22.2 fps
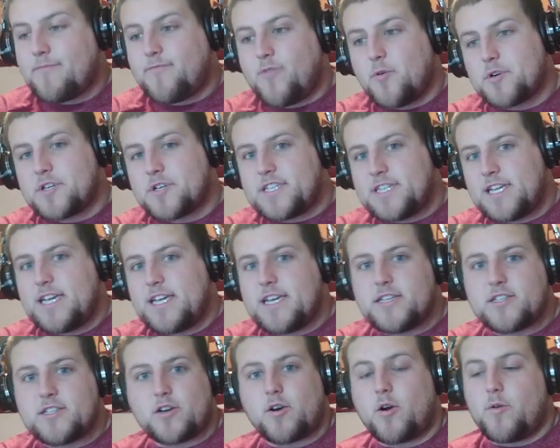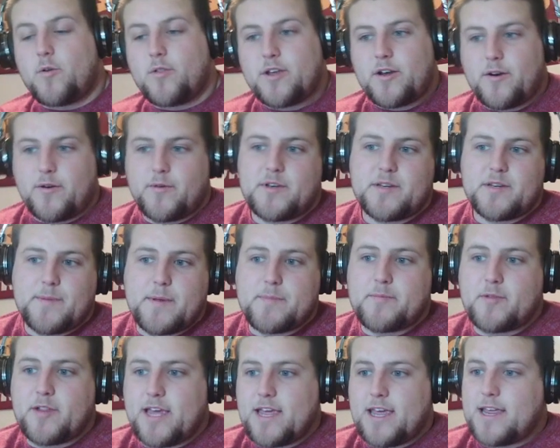four seeds are only going to be
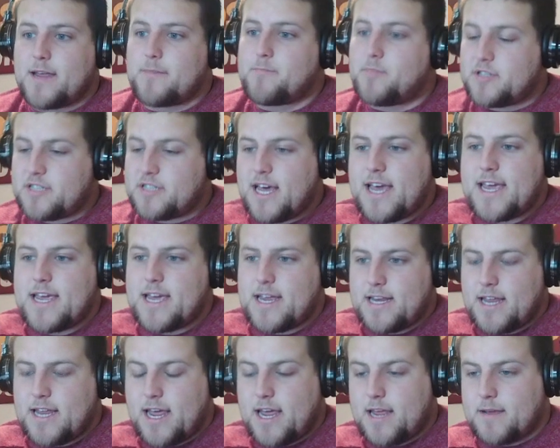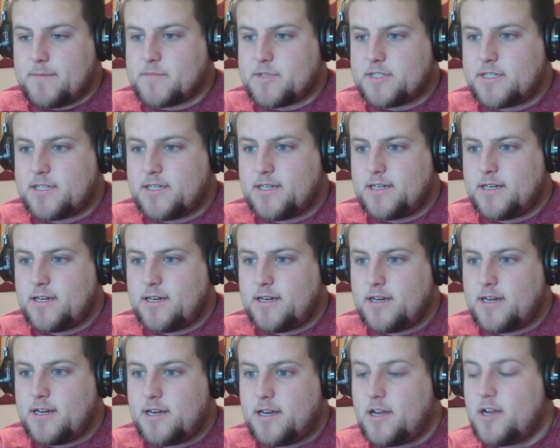playing play in games
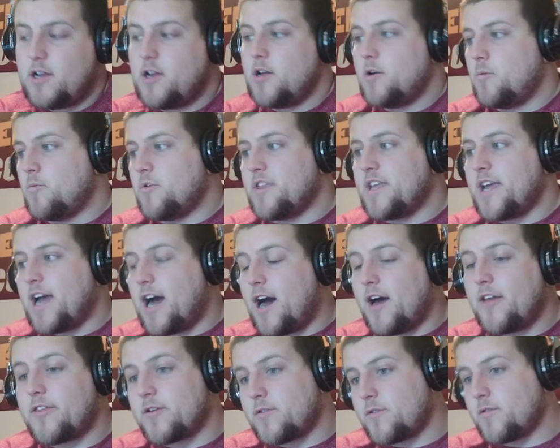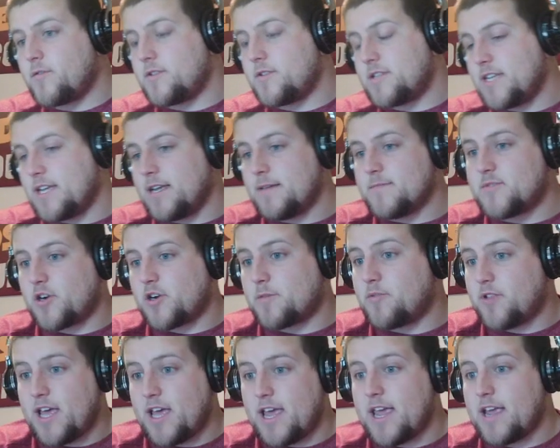when the other teams are
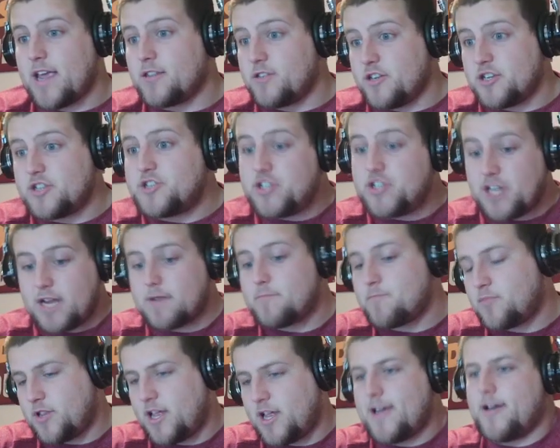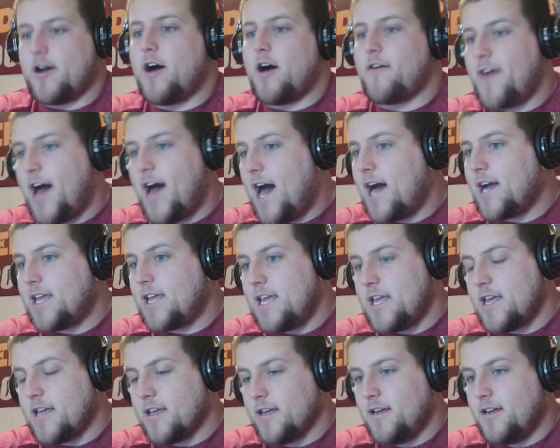playing legit playoff
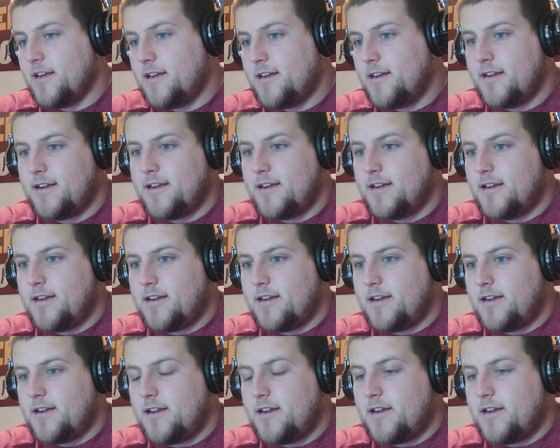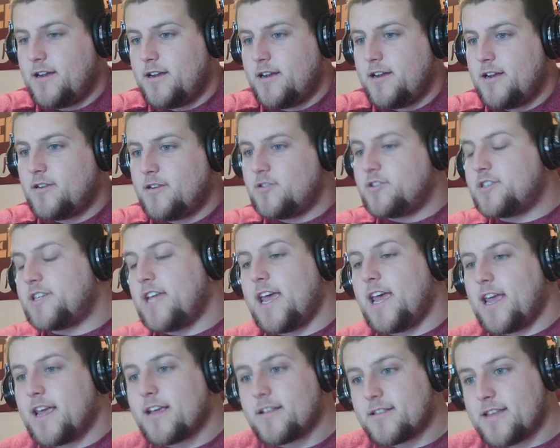hockey,
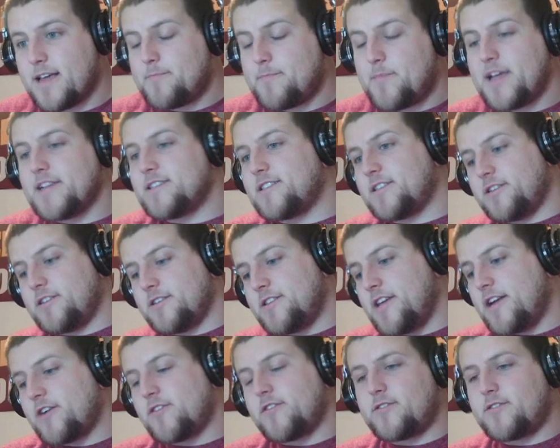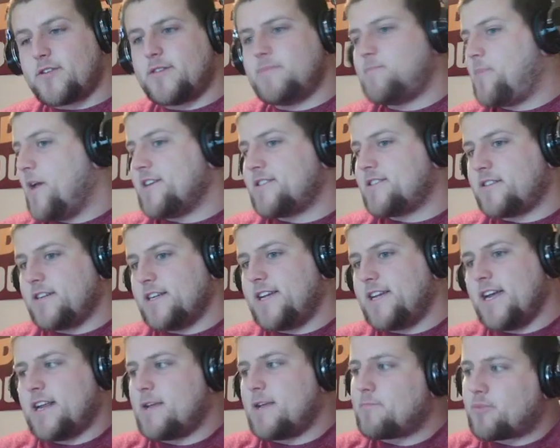saying that basically they're basically
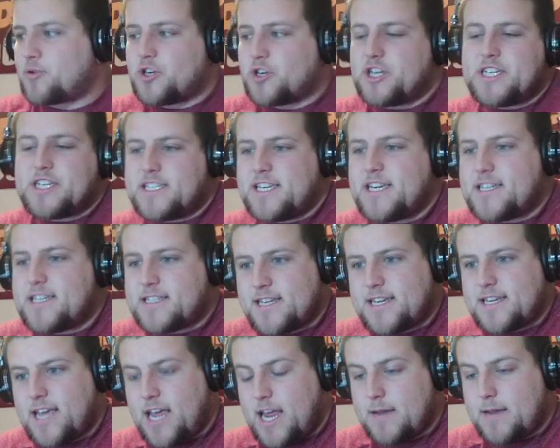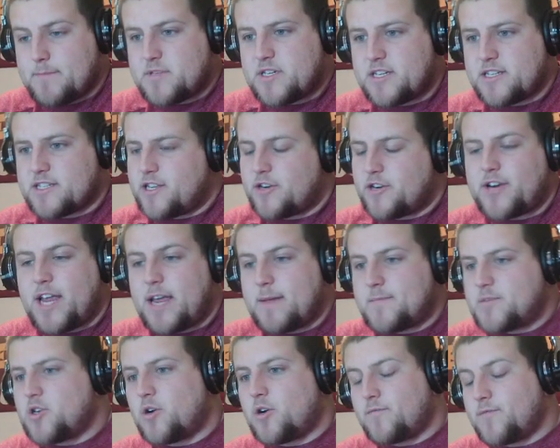getting preseason games because their
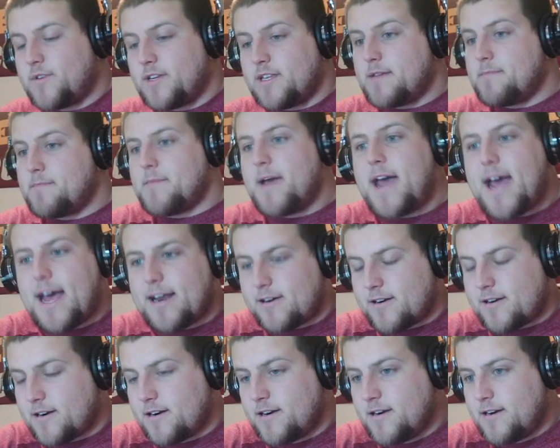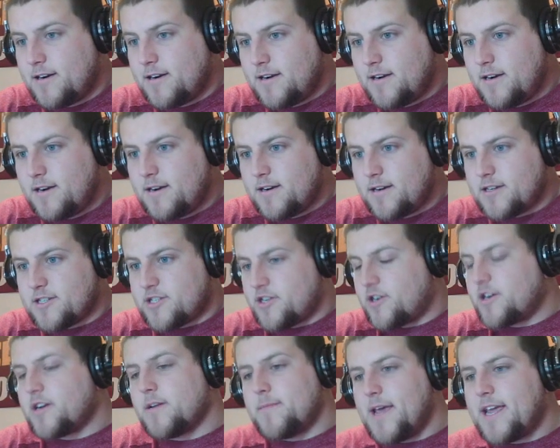games don't really matter because
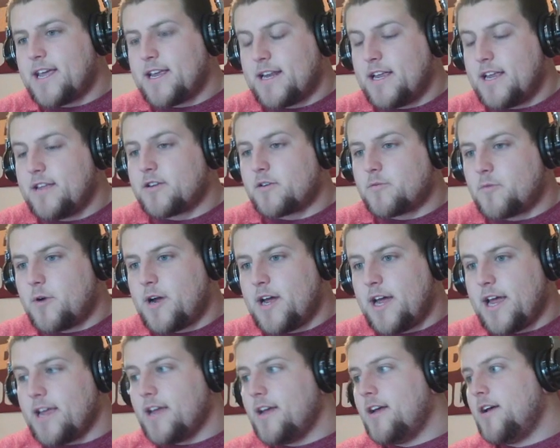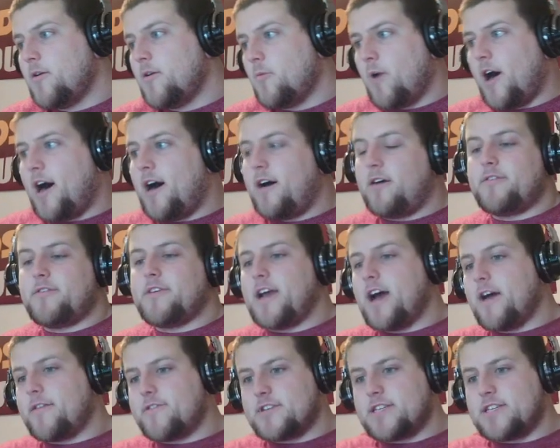they're going to make it either way, while the
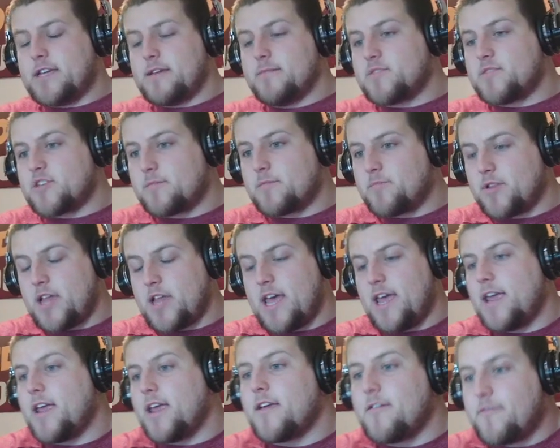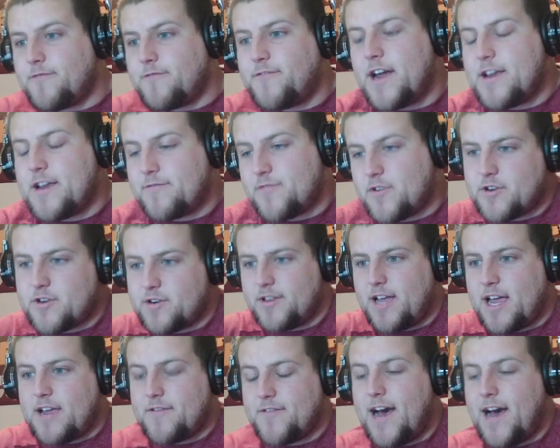other teams are playing fight for their
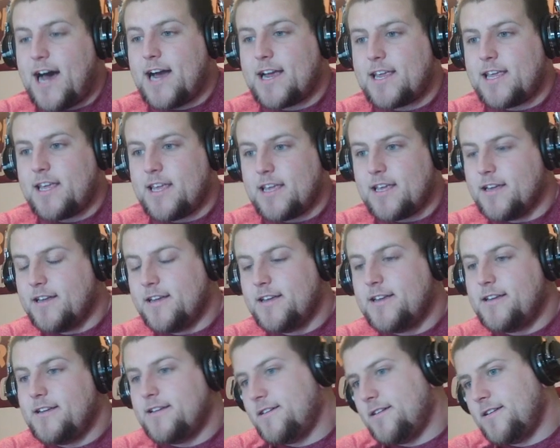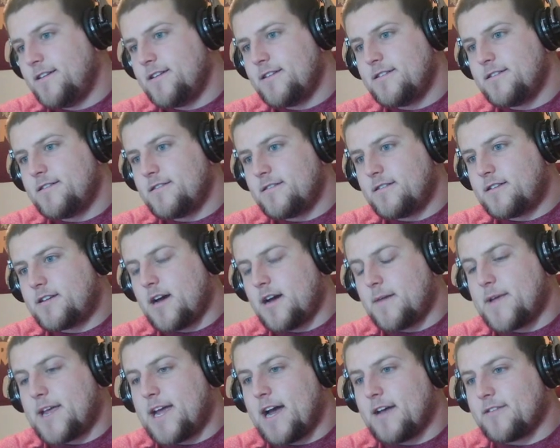life hockey
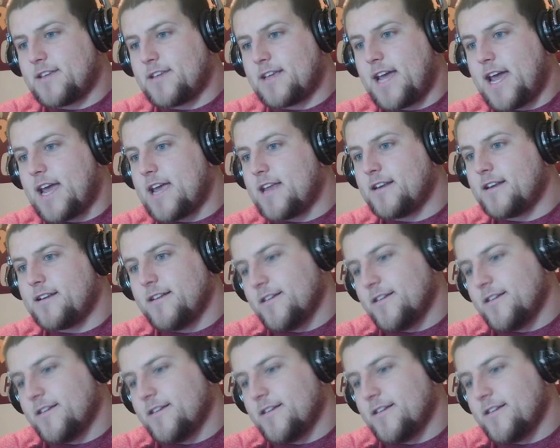coming out the gate.